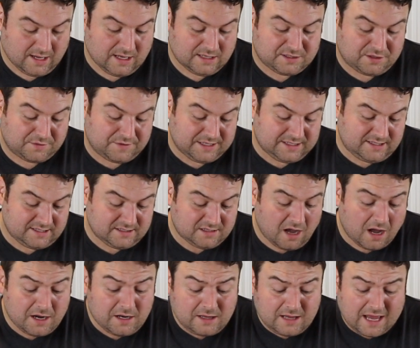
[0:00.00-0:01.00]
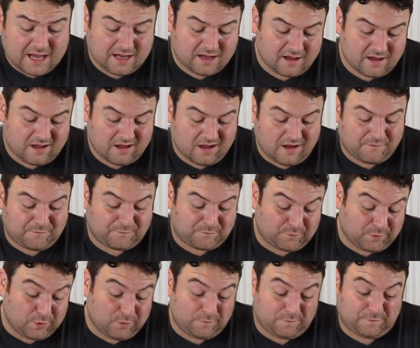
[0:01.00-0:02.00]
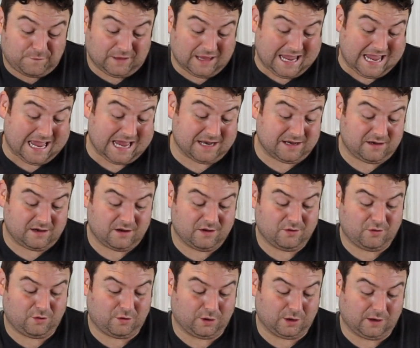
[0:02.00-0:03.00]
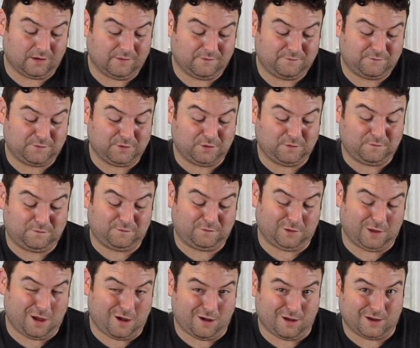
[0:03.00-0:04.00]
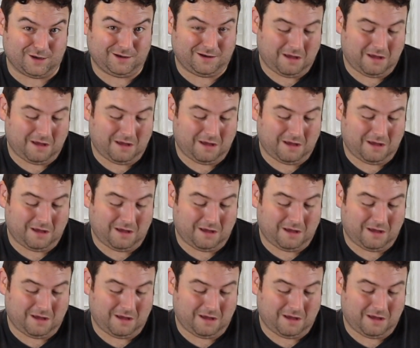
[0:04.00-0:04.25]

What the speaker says: So this is kind of like a fruit flan or fruit flan.